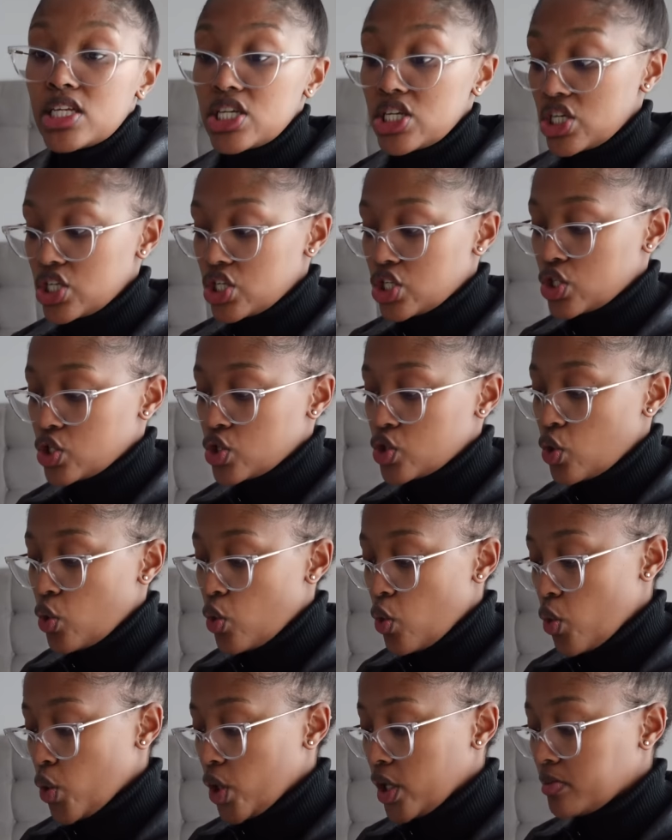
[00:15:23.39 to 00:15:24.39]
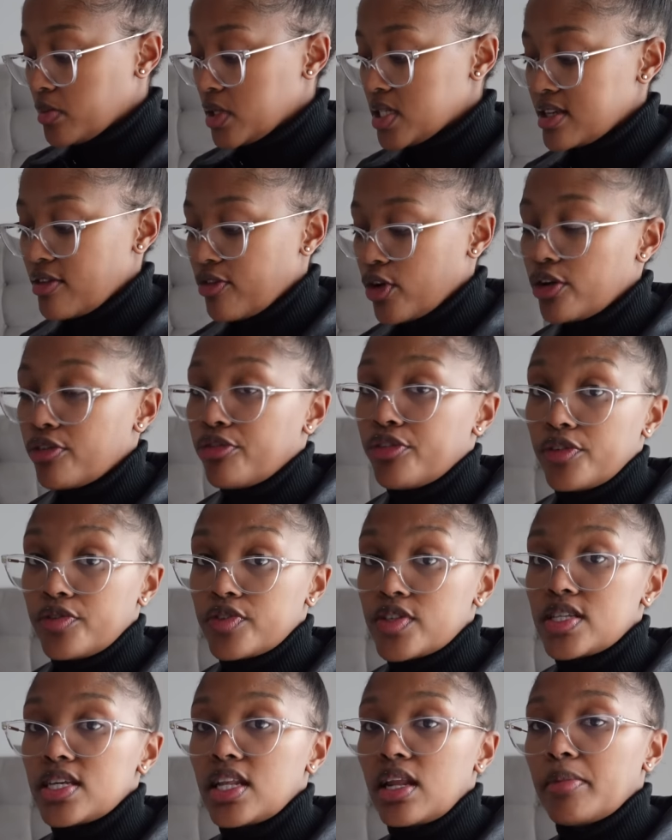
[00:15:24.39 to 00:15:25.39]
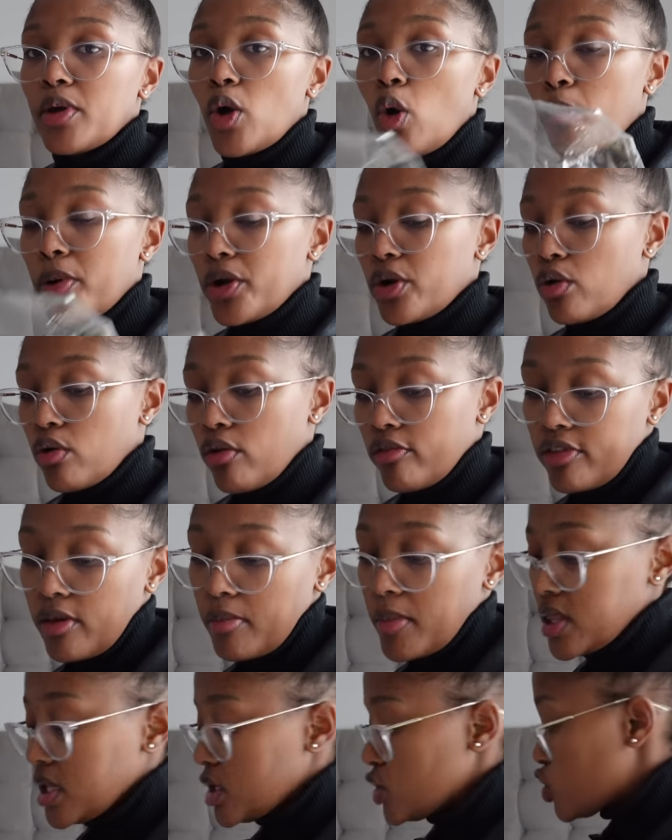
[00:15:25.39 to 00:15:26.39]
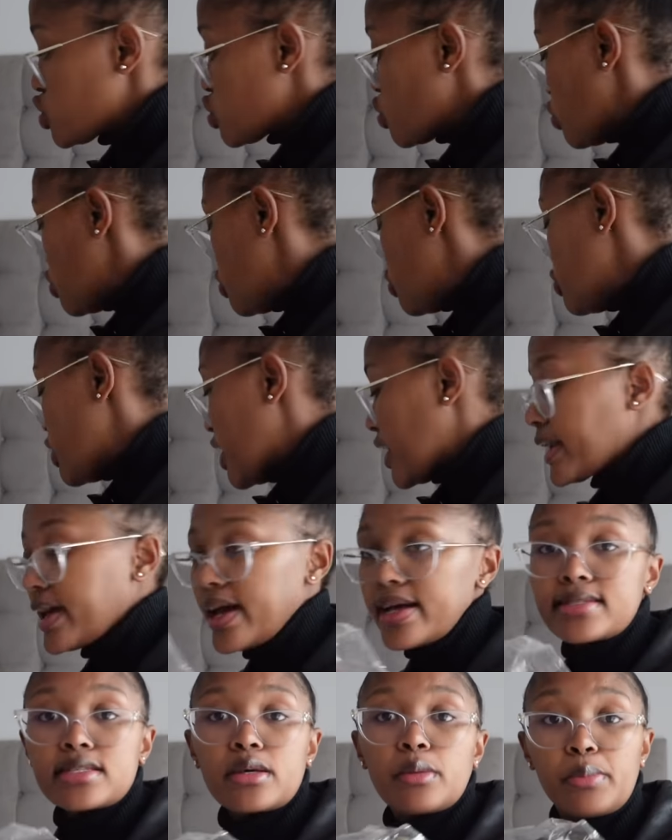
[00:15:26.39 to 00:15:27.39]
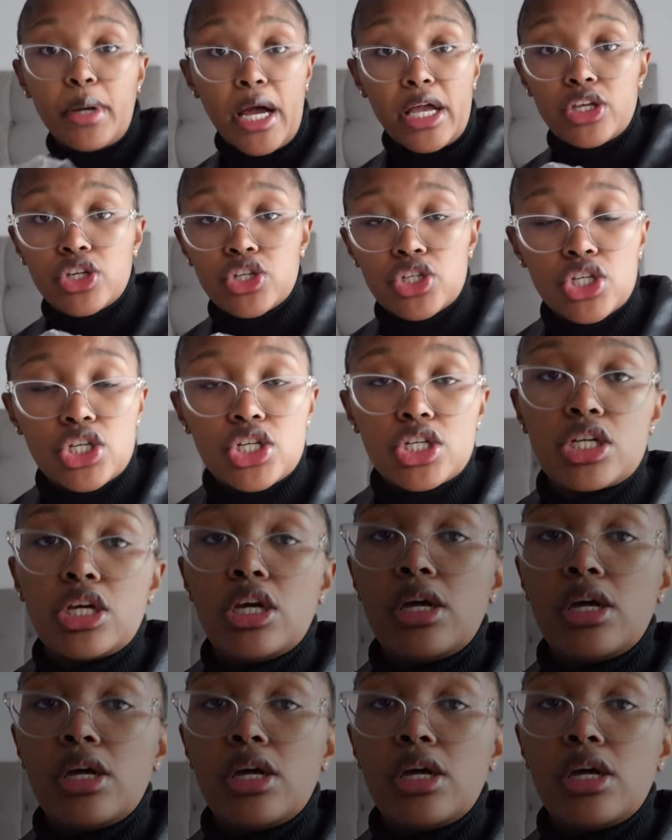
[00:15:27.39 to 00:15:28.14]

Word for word: each so it means i've got 50 let me open all of them and then show you like as a bunch